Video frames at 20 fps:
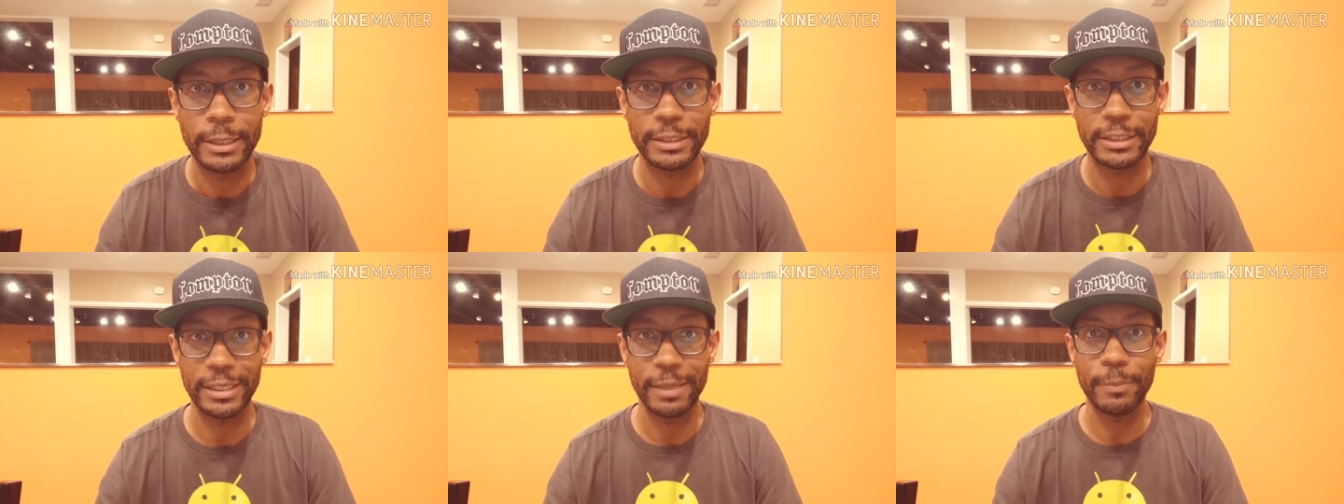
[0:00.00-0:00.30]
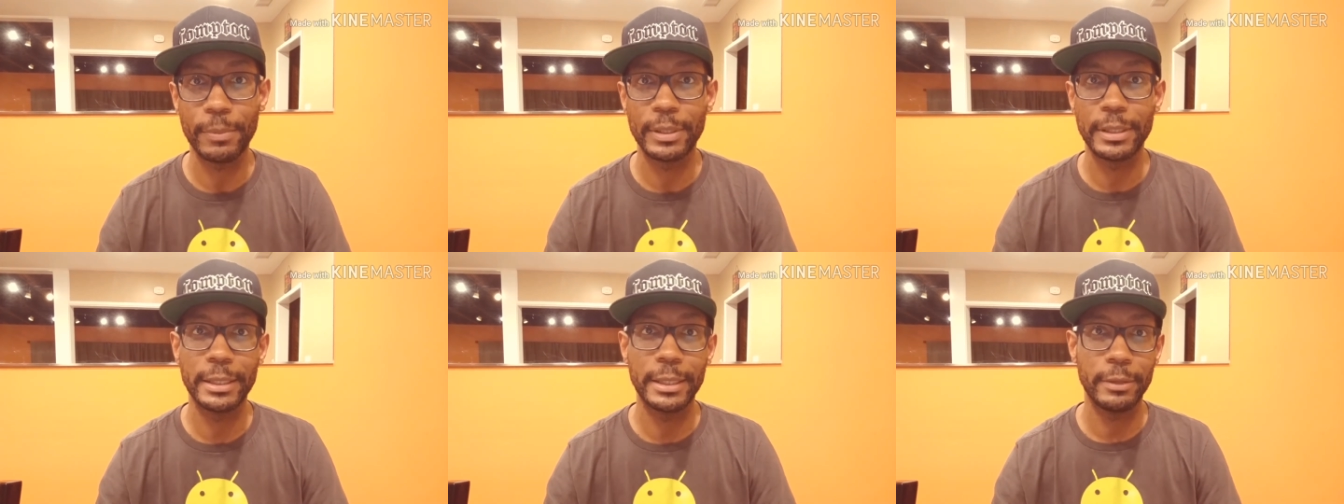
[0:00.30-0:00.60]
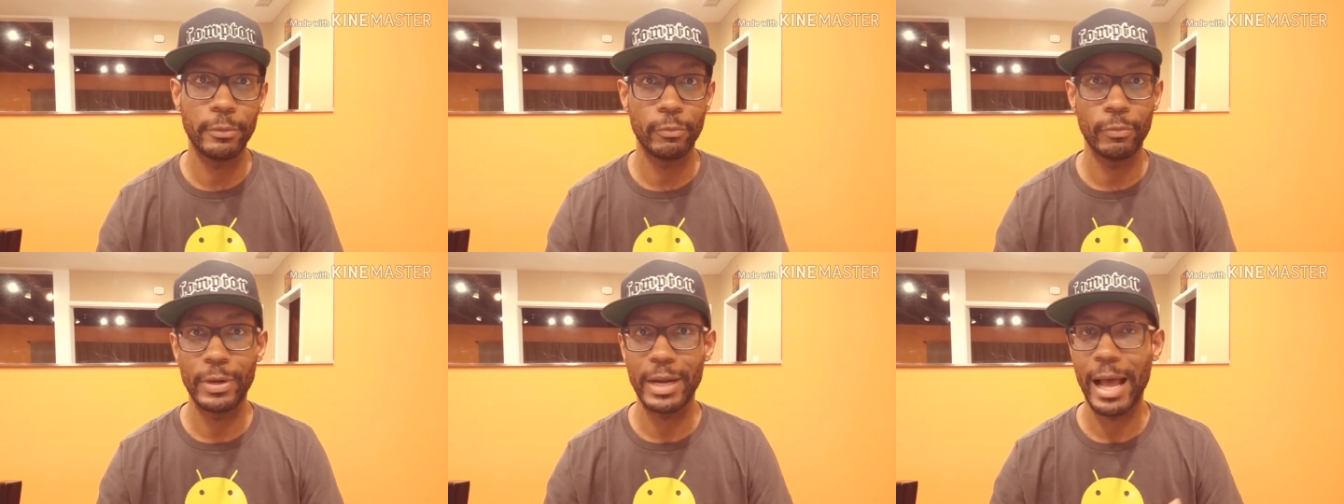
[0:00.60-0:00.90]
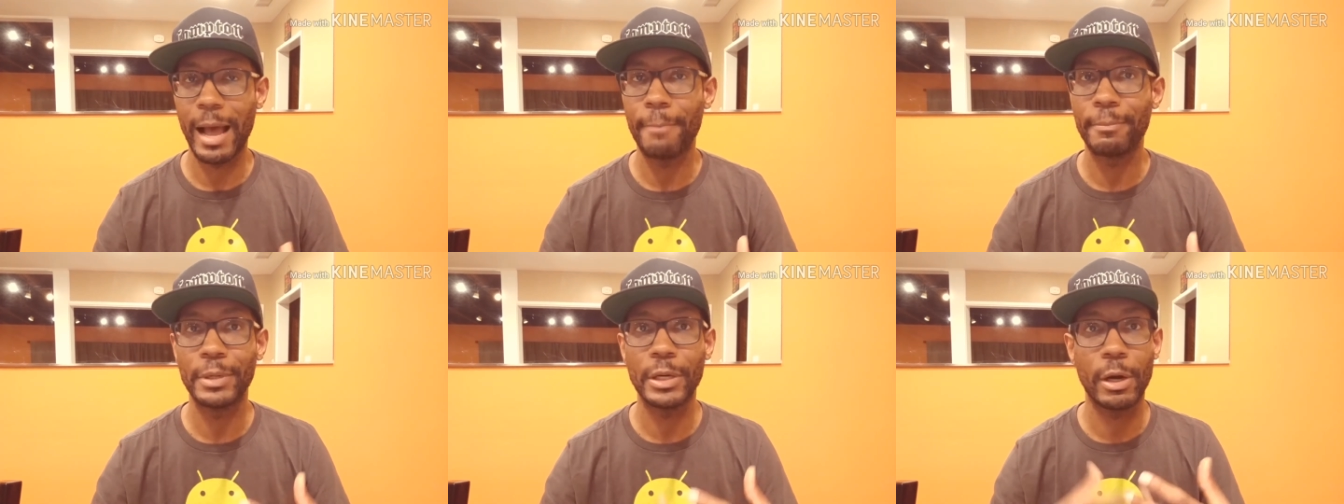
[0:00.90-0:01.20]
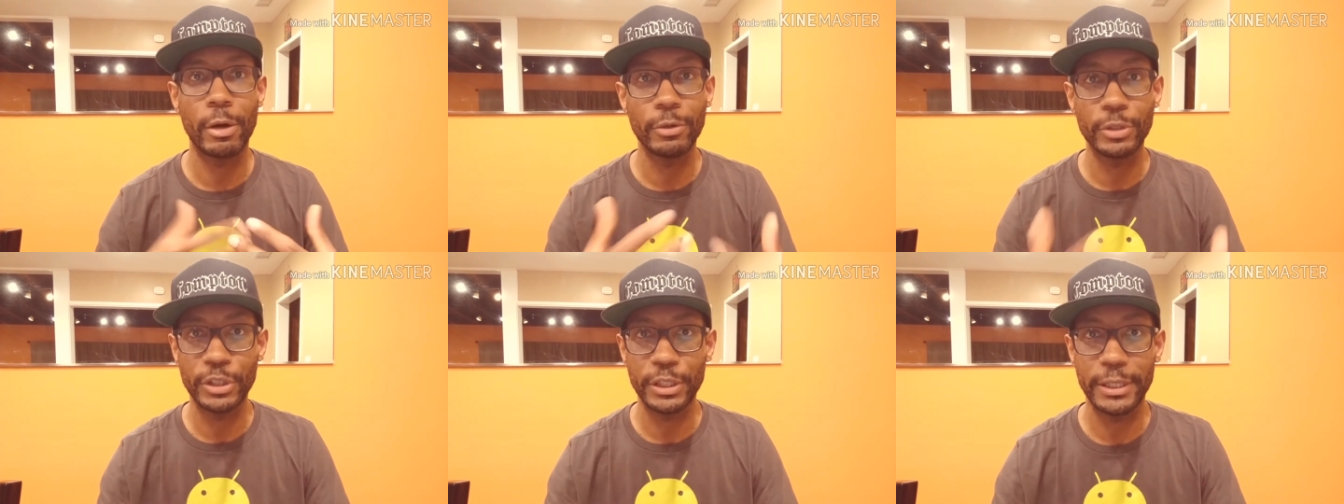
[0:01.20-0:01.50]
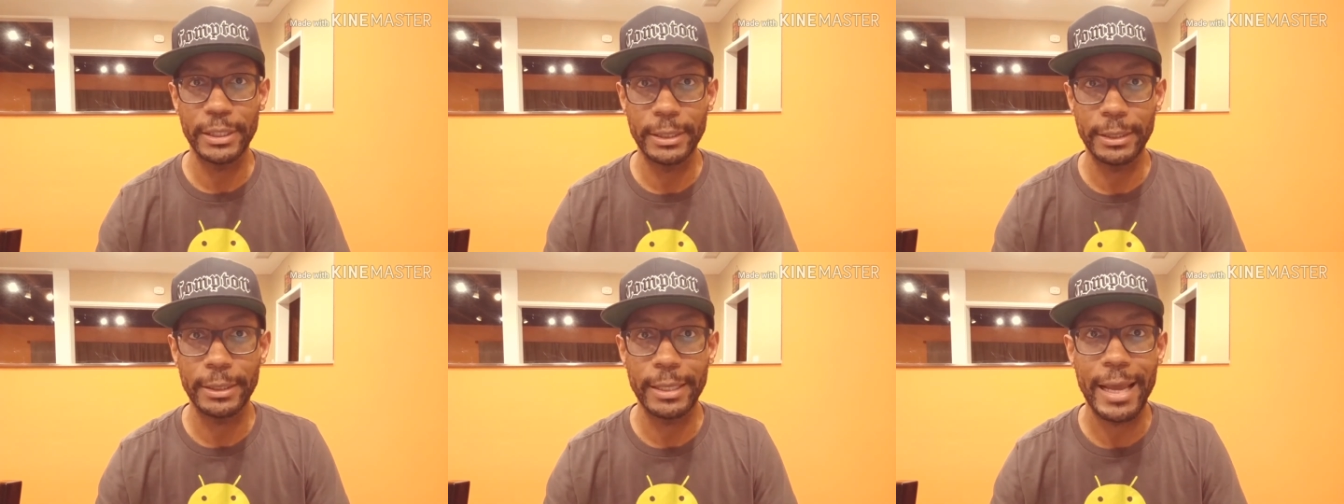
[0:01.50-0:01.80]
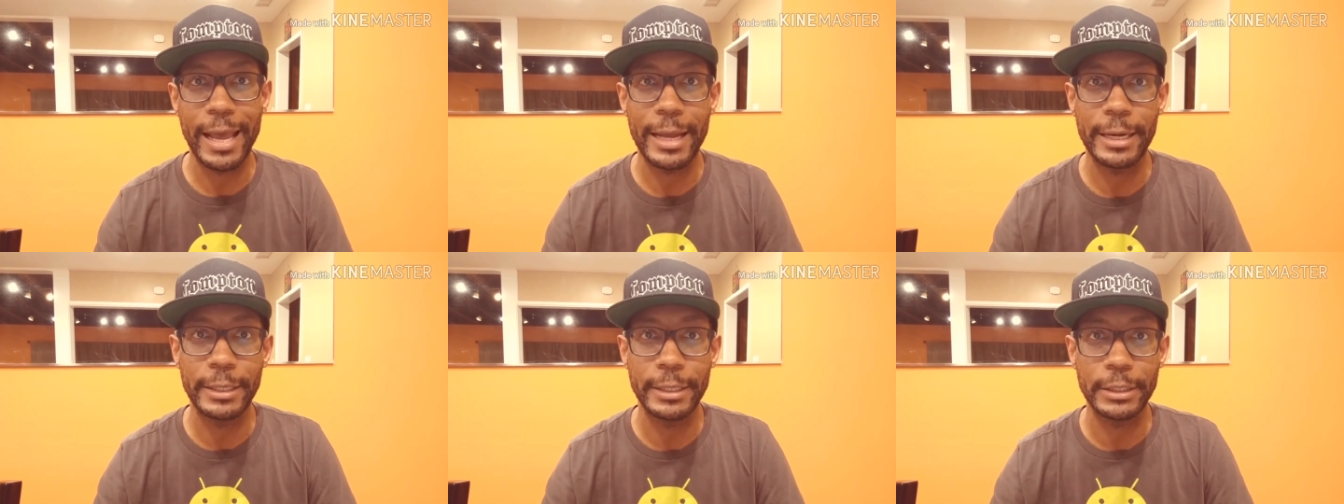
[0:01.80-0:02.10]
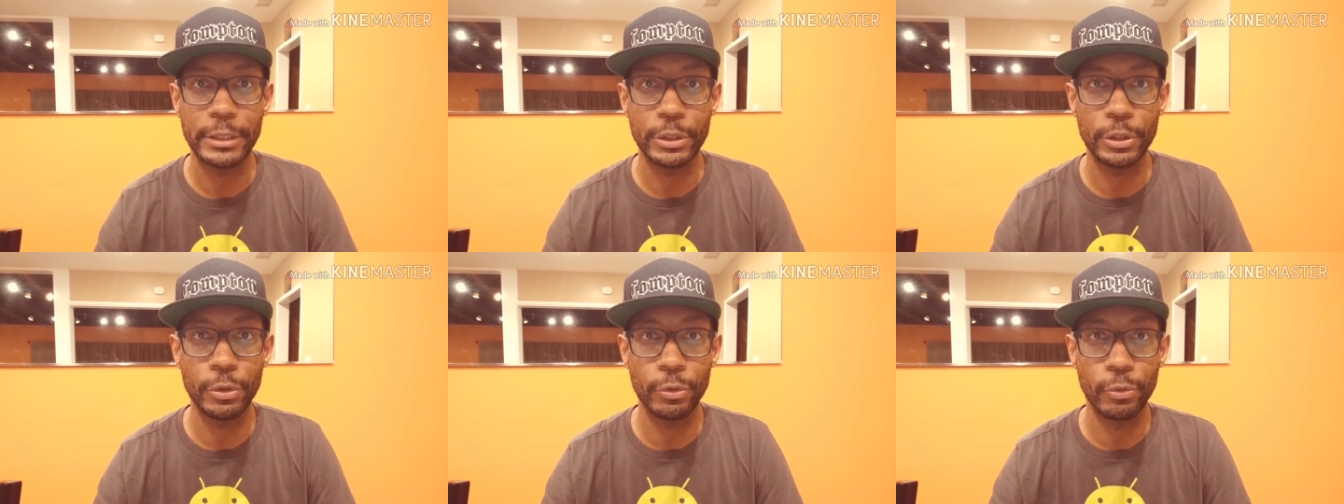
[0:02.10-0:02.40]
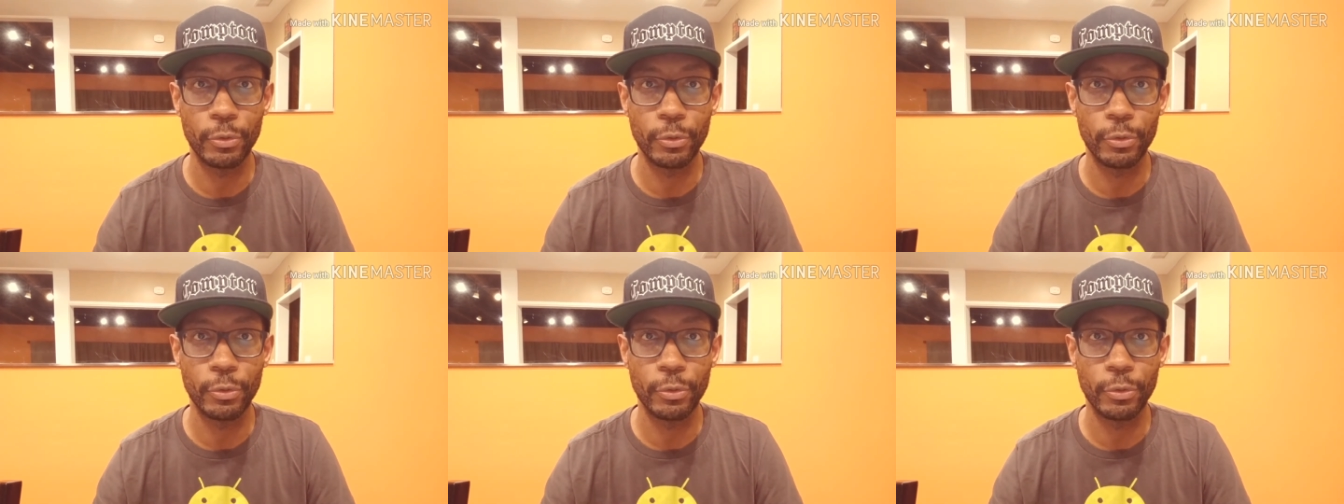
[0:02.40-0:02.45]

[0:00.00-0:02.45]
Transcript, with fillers: Uh, similarly, when I'm coaching candidates